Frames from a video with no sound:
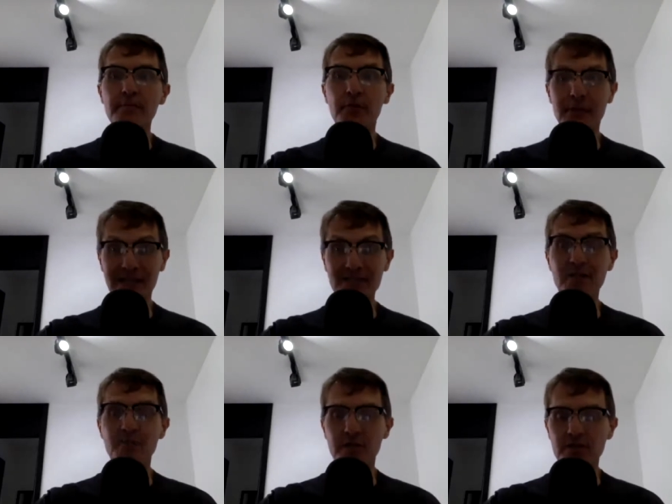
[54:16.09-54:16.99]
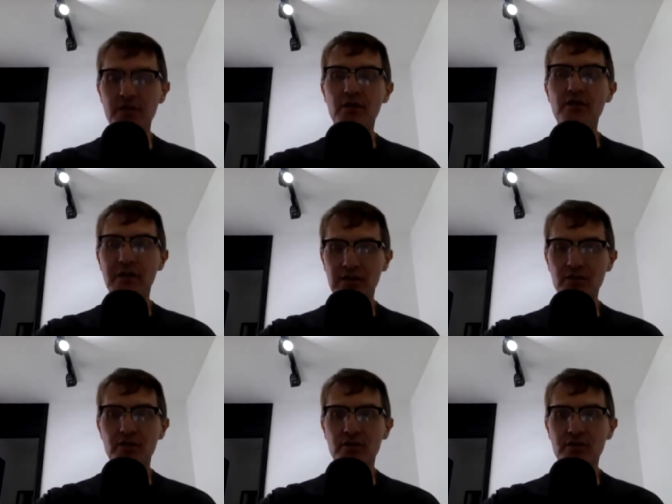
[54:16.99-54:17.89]
participants their
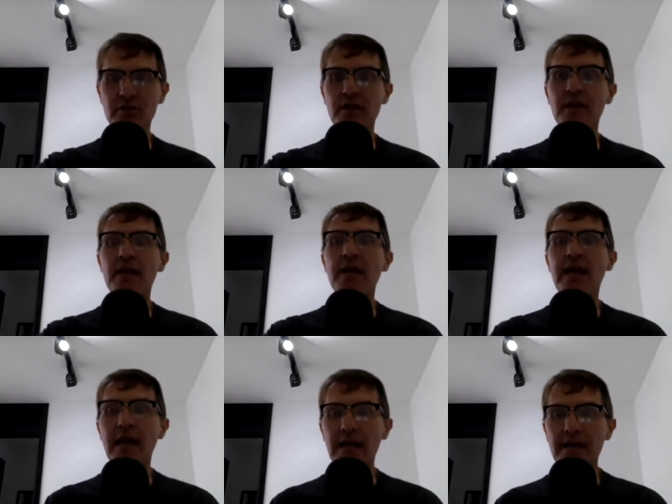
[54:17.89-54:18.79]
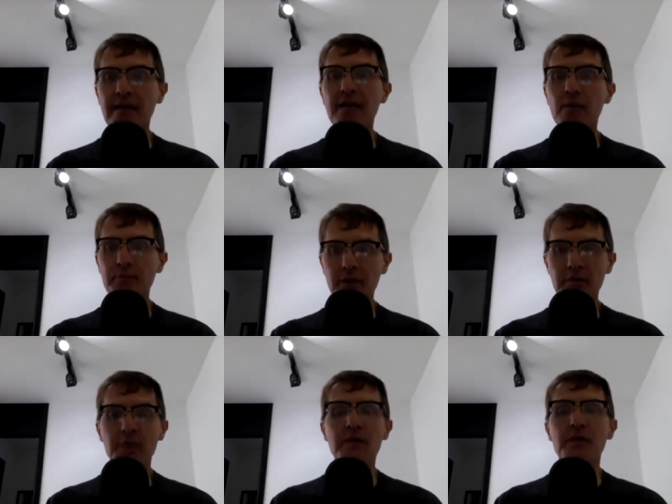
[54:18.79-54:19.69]
teachers and help them
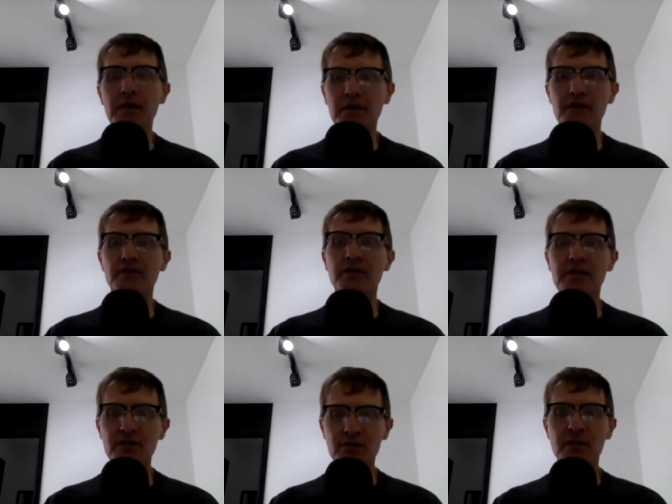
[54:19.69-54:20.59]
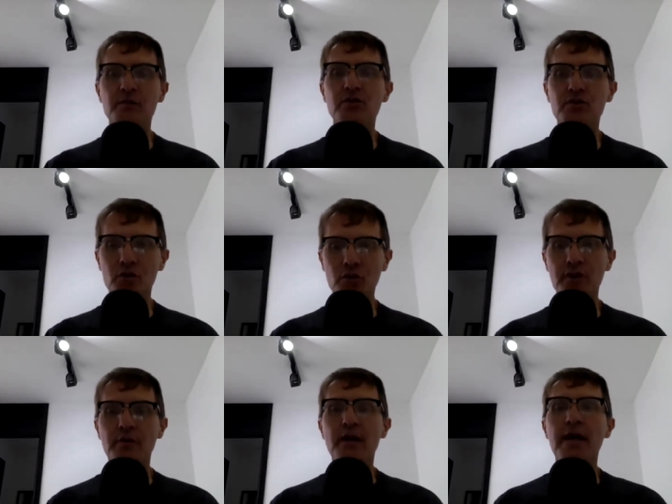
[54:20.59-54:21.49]
maybe either teach them or show
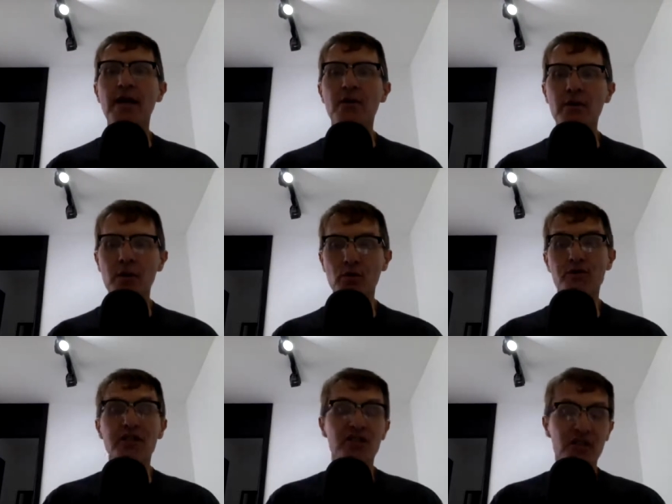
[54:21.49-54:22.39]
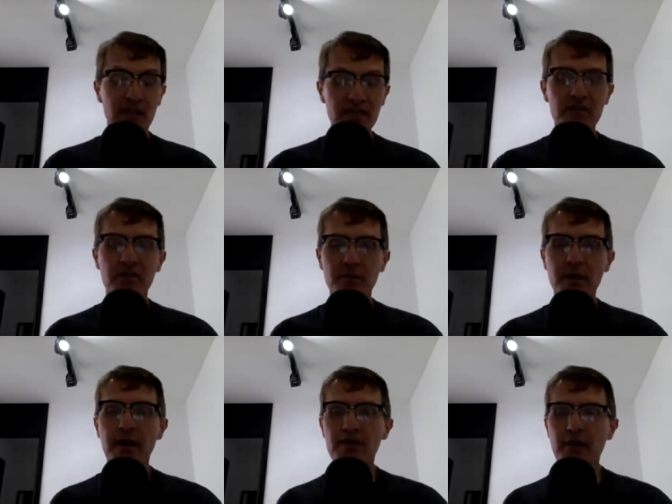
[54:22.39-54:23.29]
them how or suggest to them
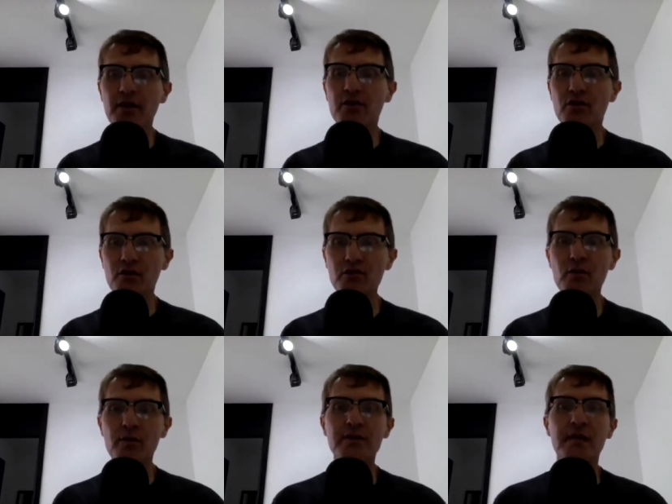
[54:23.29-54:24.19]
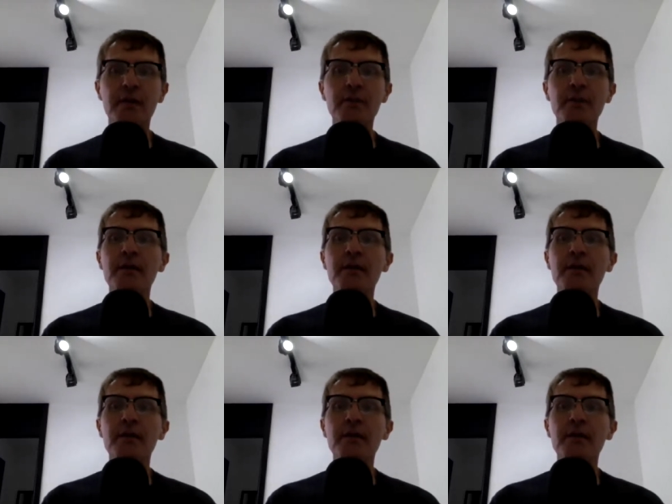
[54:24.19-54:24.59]
how they could use whatsapp